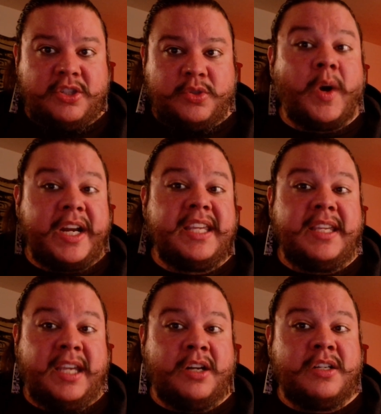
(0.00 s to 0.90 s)
20
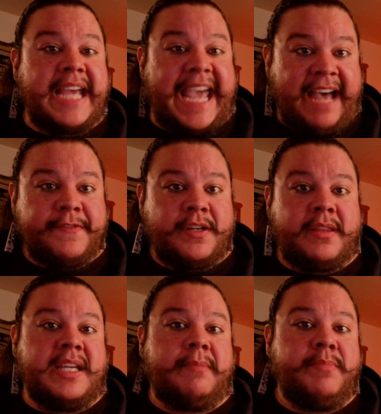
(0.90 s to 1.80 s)
years after
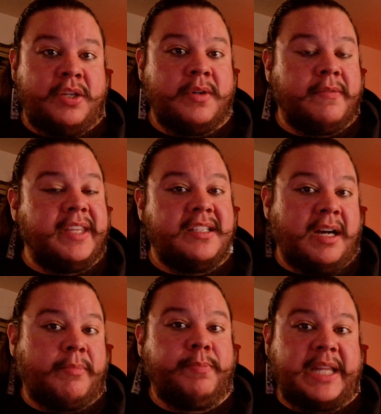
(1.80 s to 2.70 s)
the debut of the
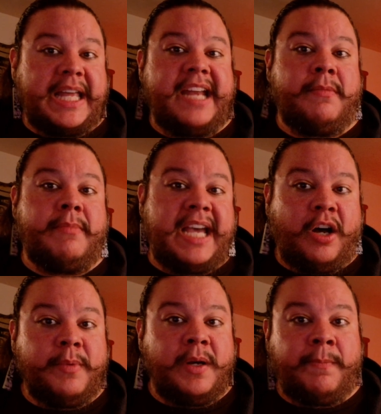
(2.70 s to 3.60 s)
double platinum
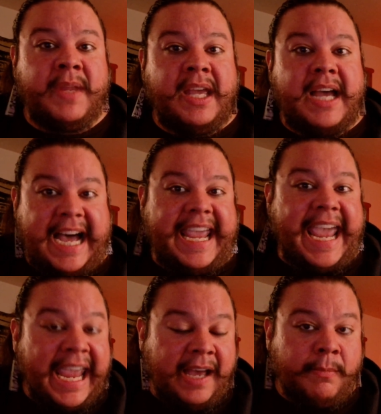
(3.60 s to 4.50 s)
album I
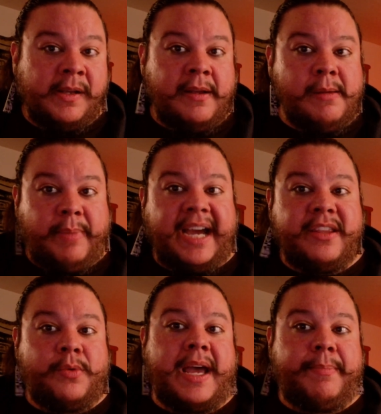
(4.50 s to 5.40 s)
Am by
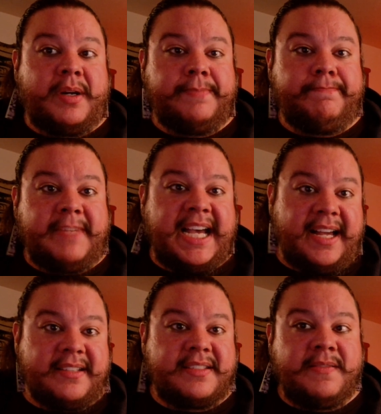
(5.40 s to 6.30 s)
the rapper
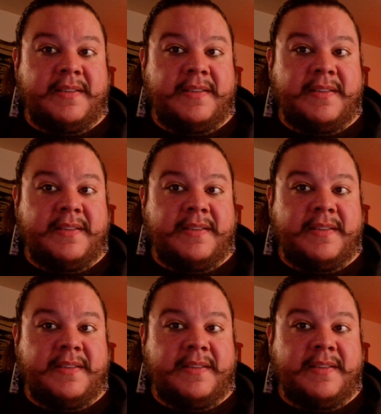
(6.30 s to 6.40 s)
Nas.